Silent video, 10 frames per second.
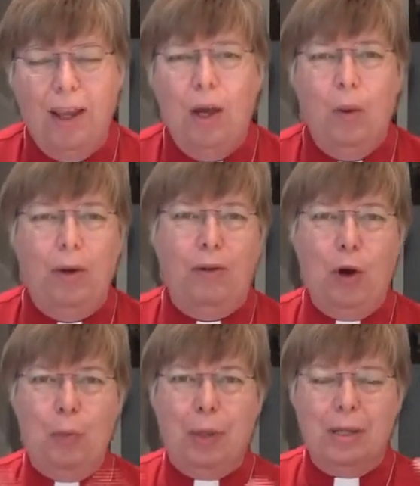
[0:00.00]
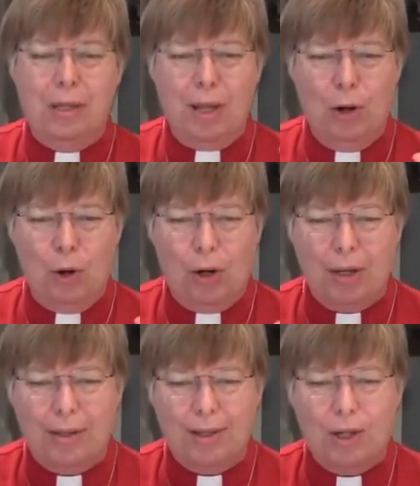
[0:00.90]
We've opened the
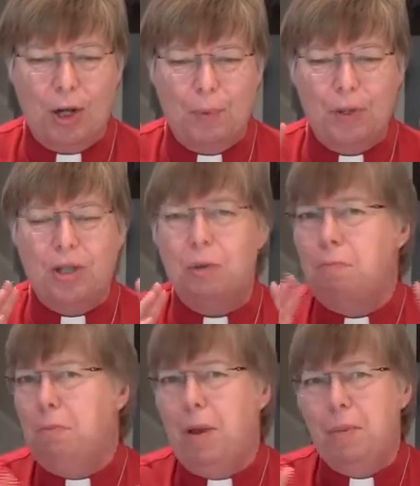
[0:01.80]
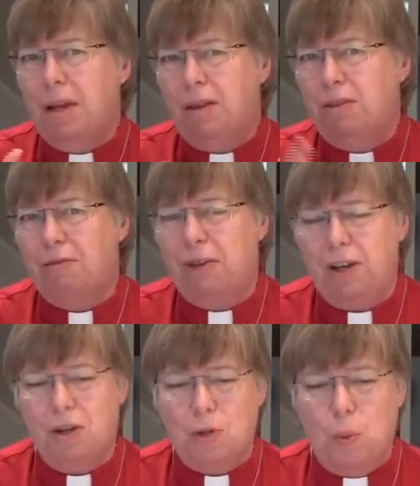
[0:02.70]
organ stops to mimic the
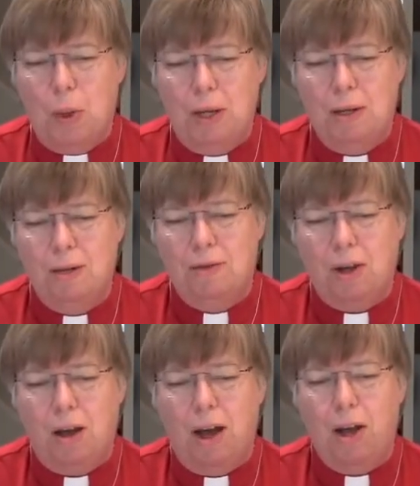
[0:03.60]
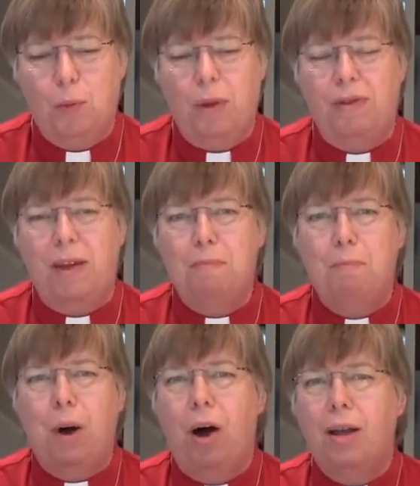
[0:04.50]
fierce wind of God. We've
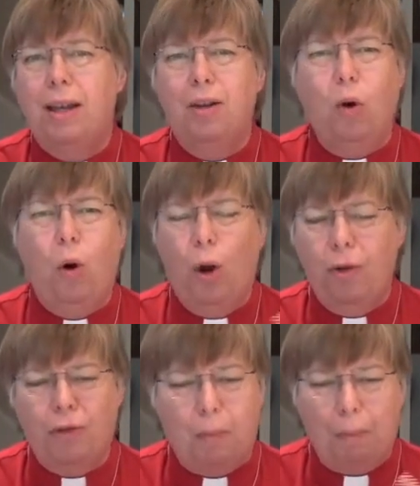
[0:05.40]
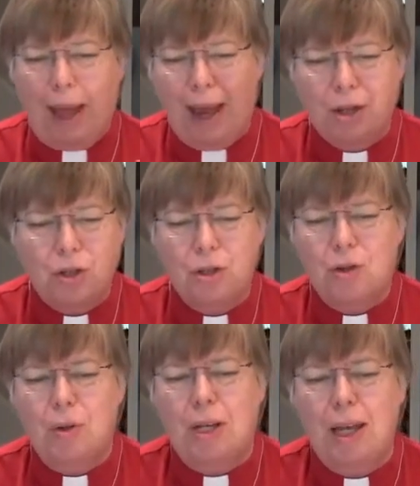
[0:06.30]
embodied all of the
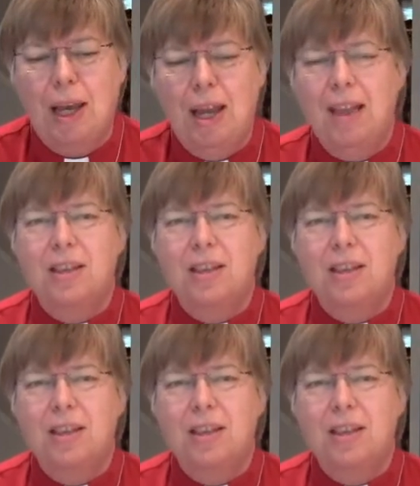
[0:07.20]
pageantry, the